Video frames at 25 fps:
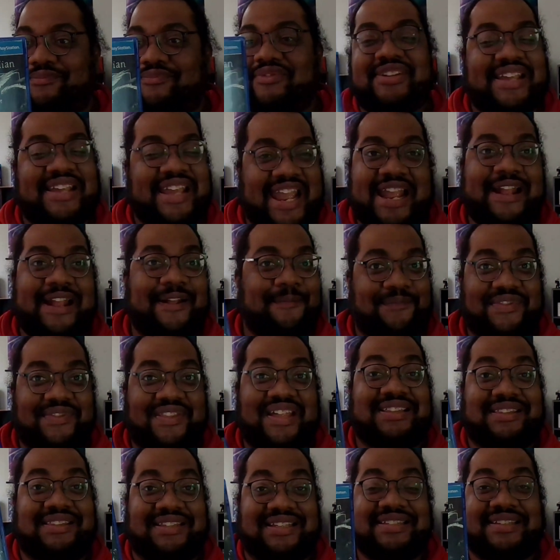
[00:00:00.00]
game
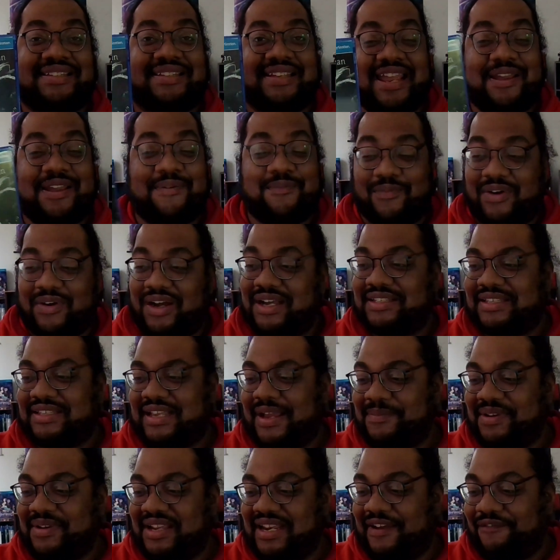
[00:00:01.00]
that this game was. I
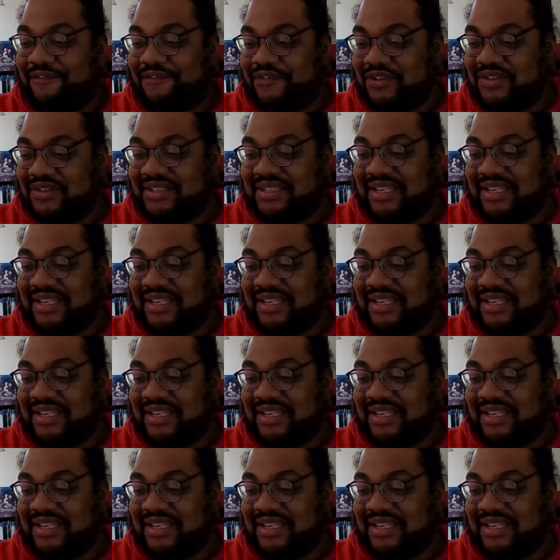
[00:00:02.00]
mean, I feels